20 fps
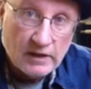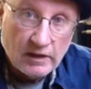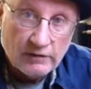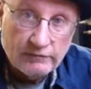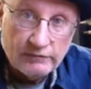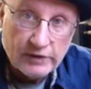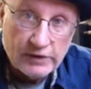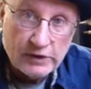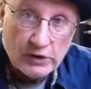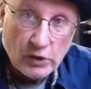
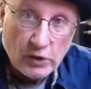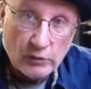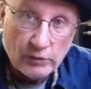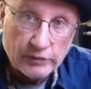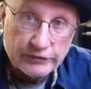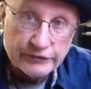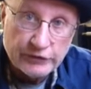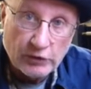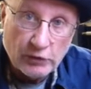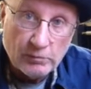video or
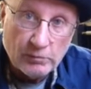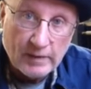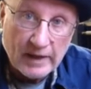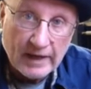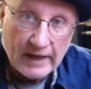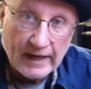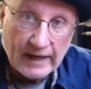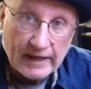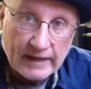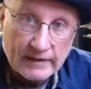so
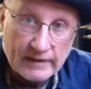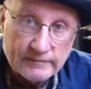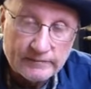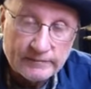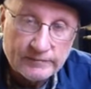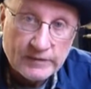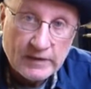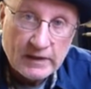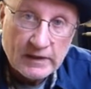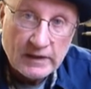back,
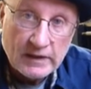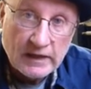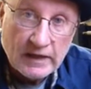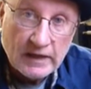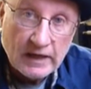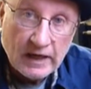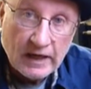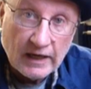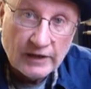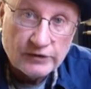
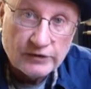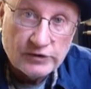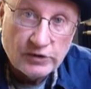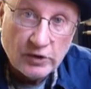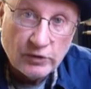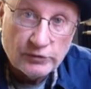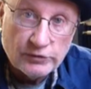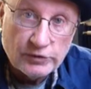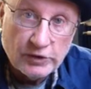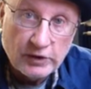I
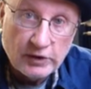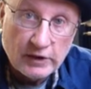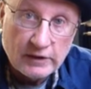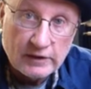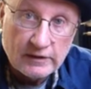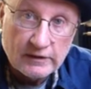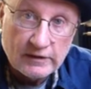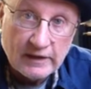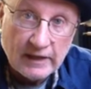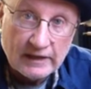showed you
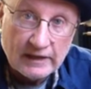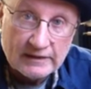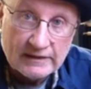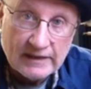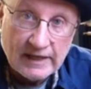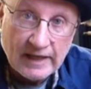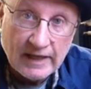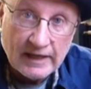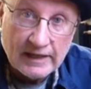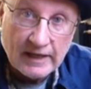that
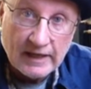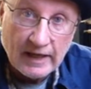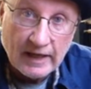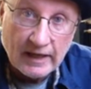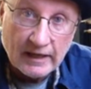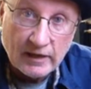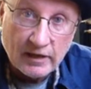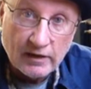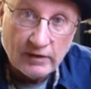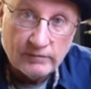Ken
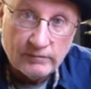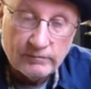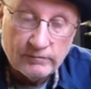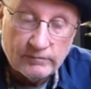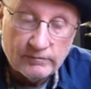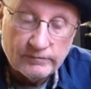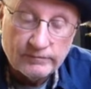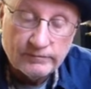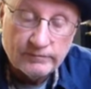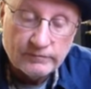had a
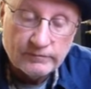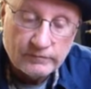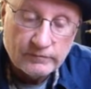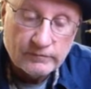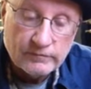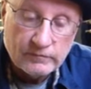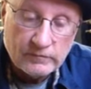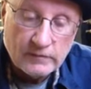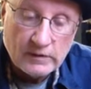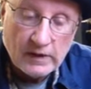
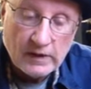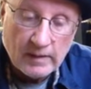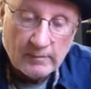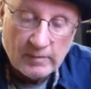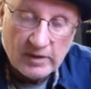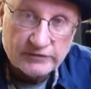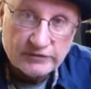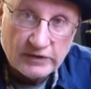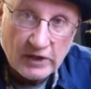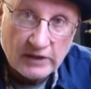
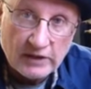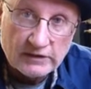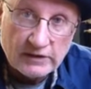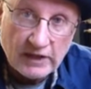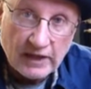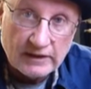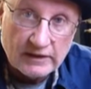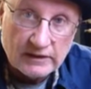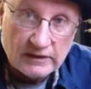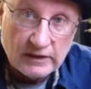MSR
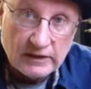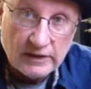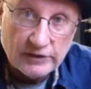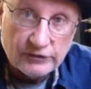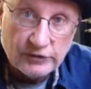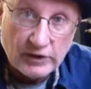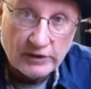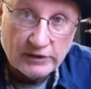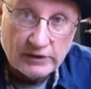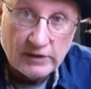Titan lid
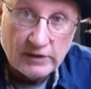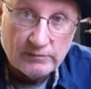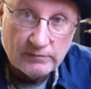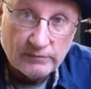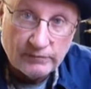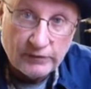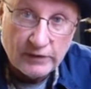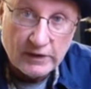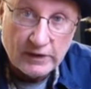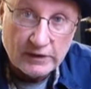that
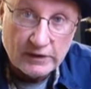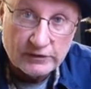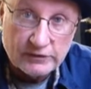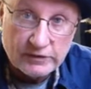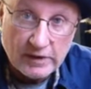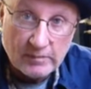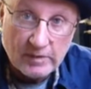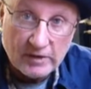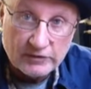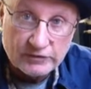didn't fit his
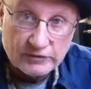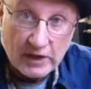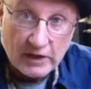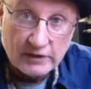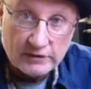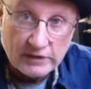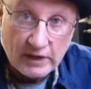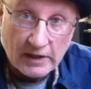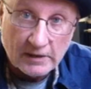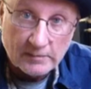
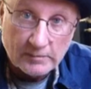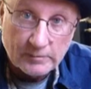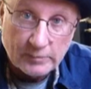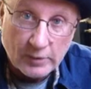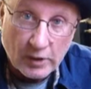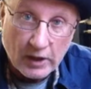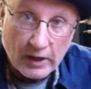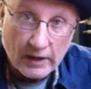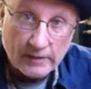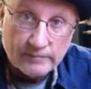MSR Titan
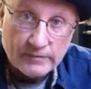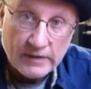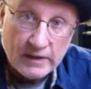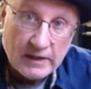pot.